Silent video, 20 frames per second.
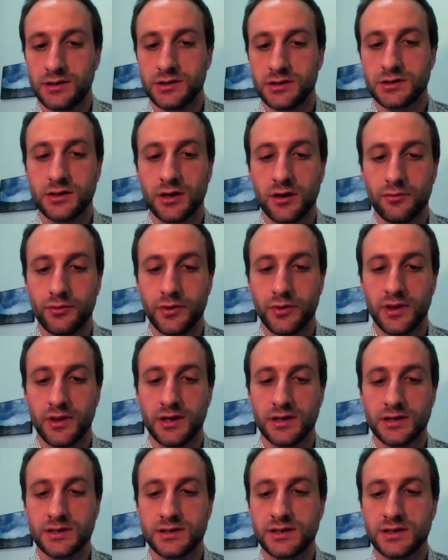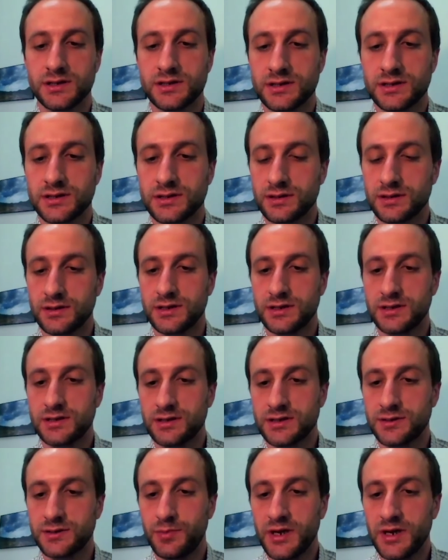to start with this. Is this
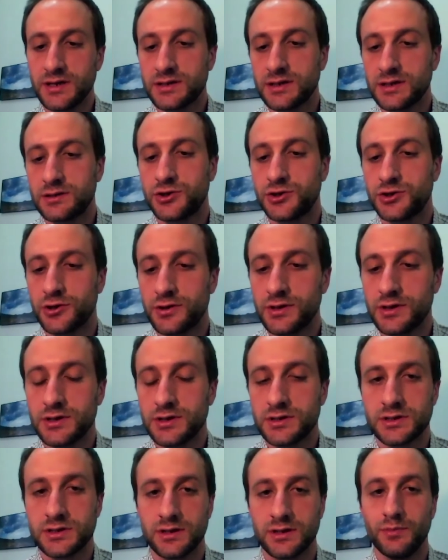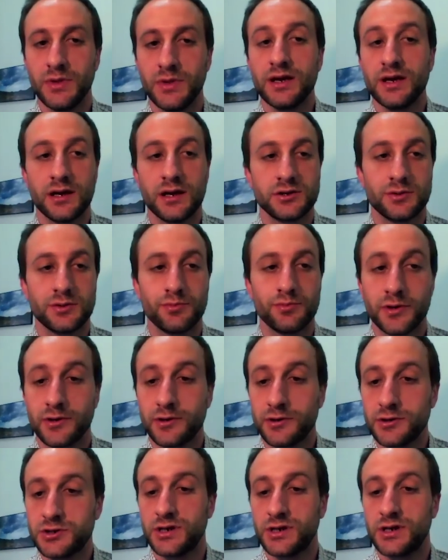a space that journalists and media
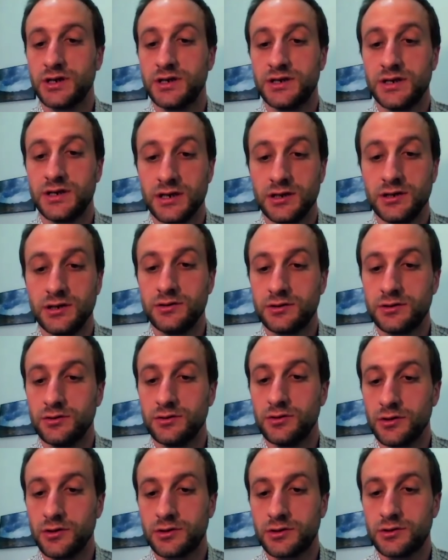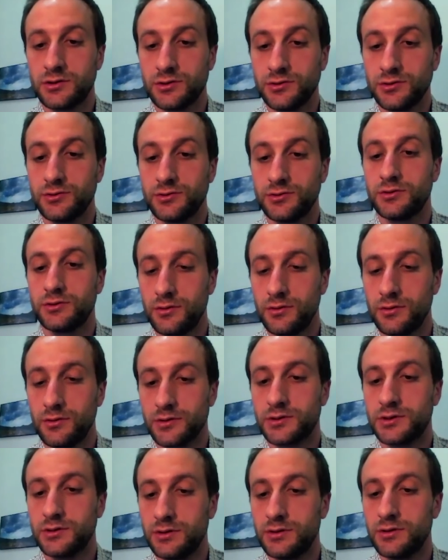entrepreneurs should continue to
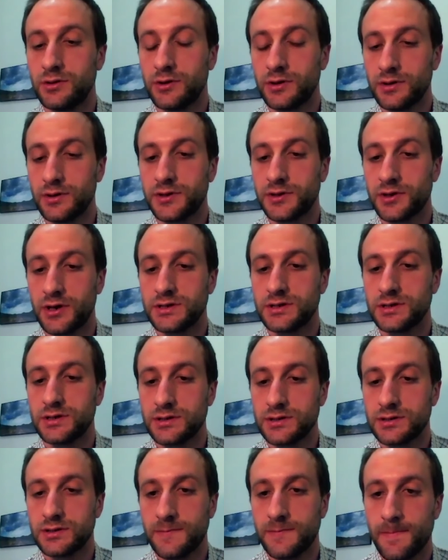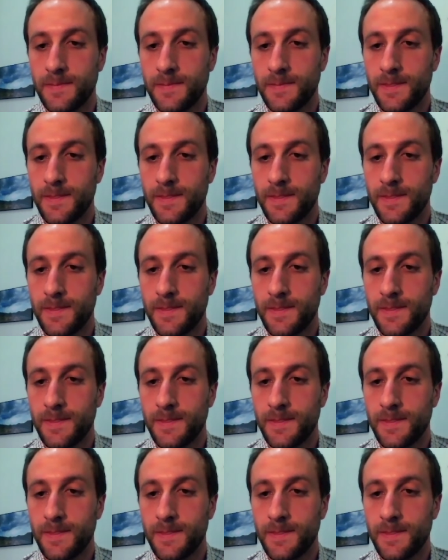look to during this crisis?